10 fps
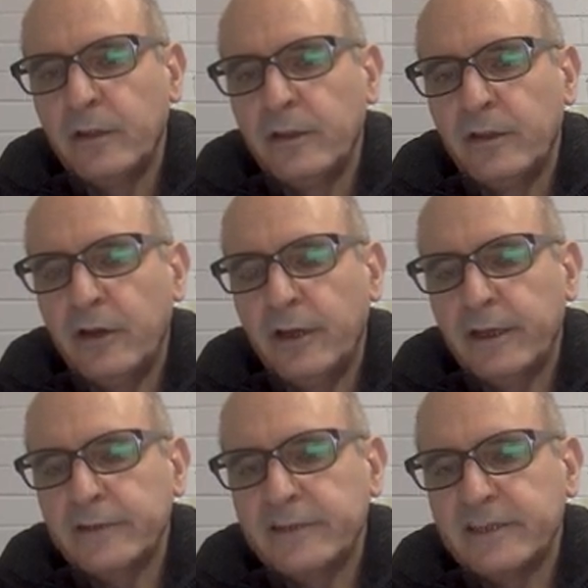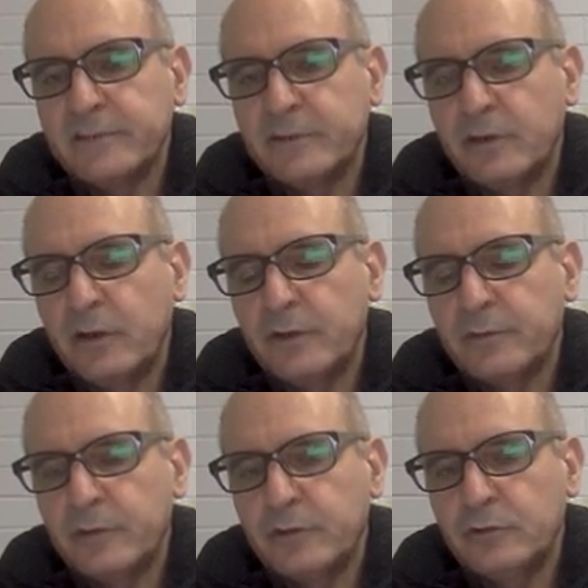Now x has been times
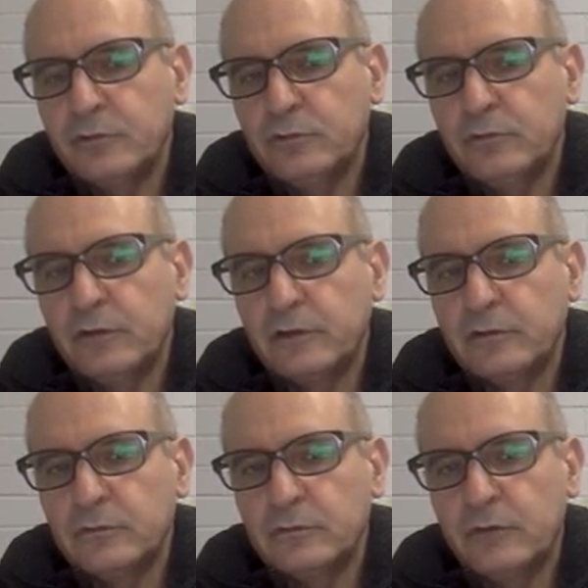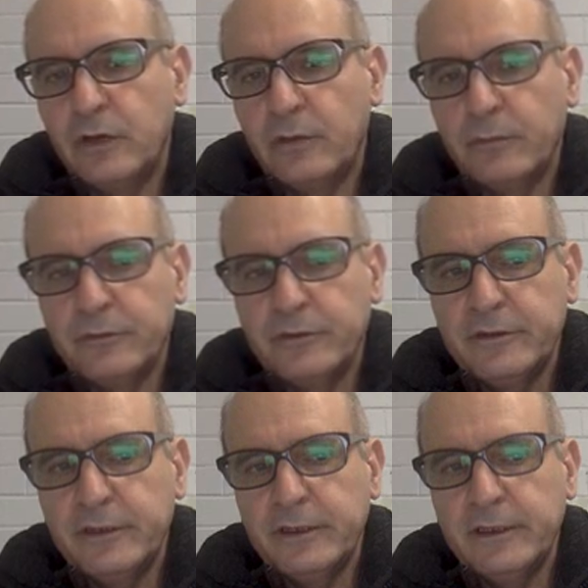by 2. We got to do the opposite
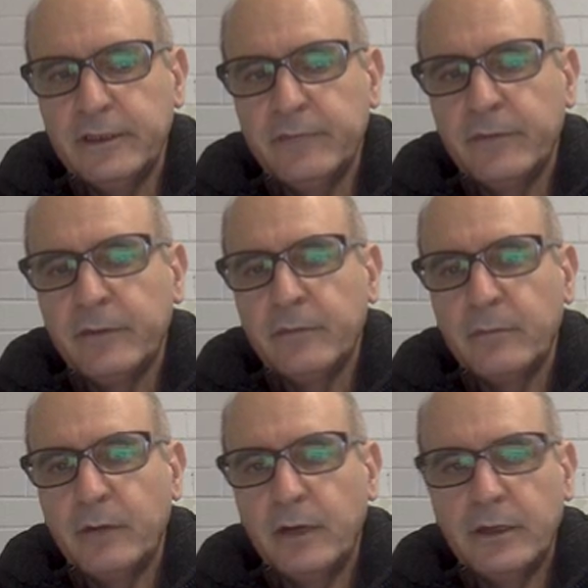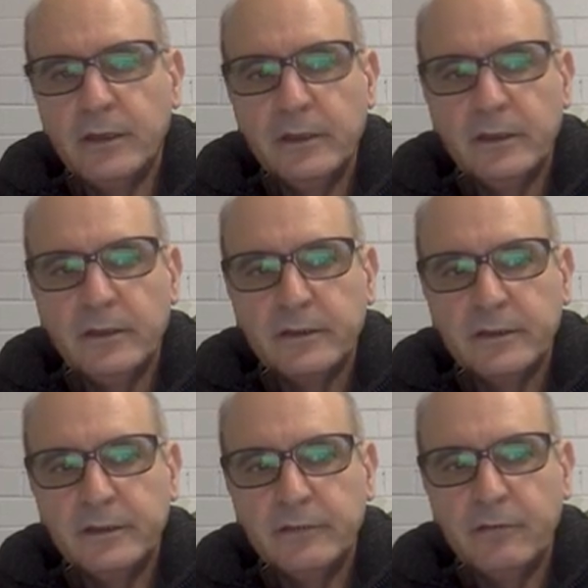thing by
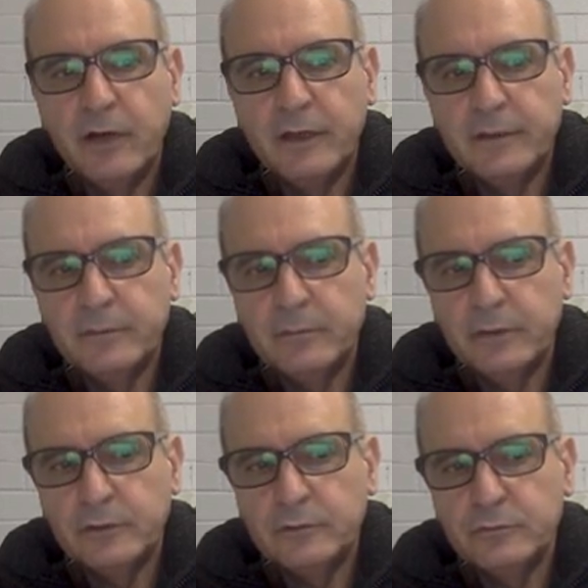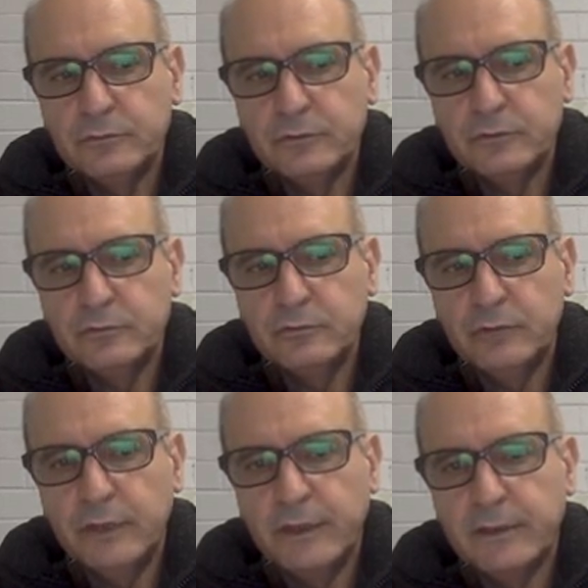dividing by 2. So
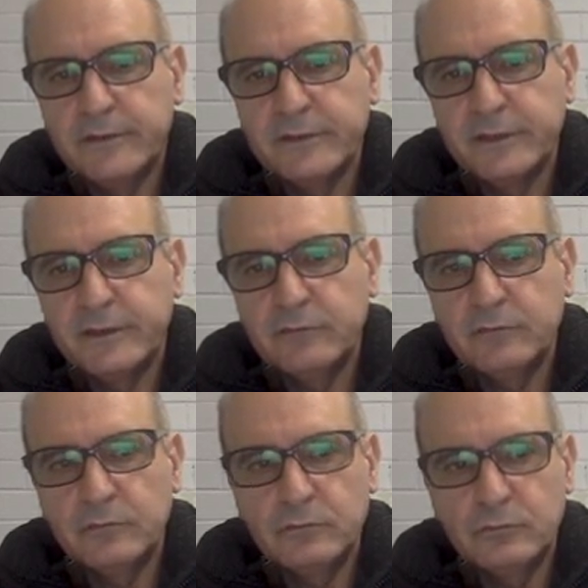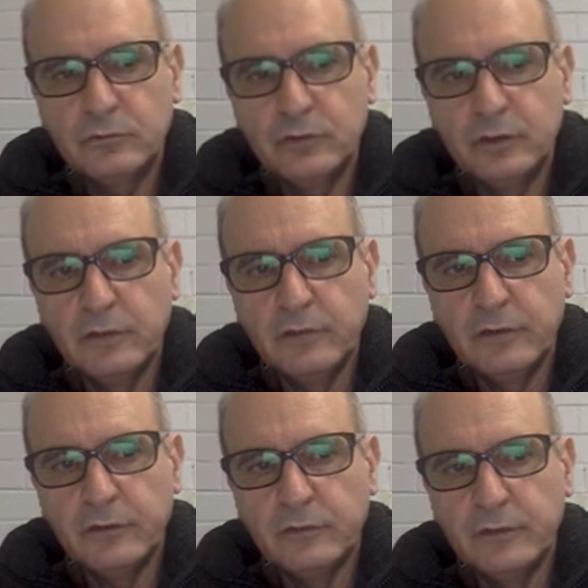2x equal to 12. I
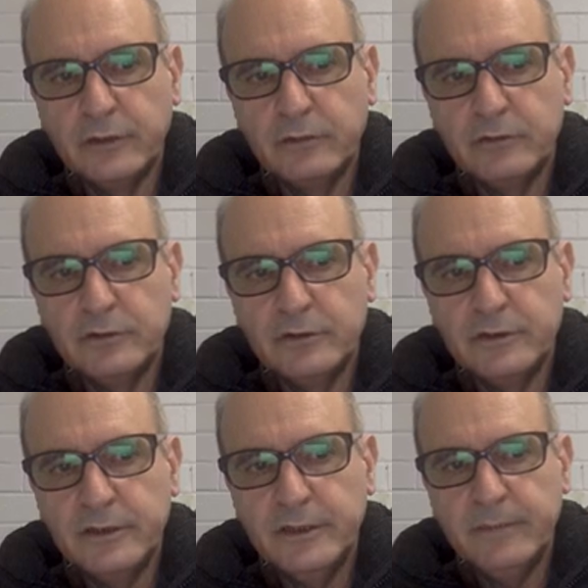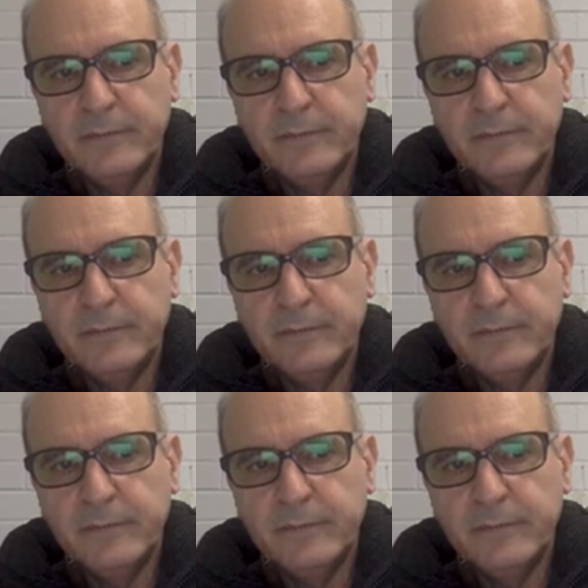wrote the equation here.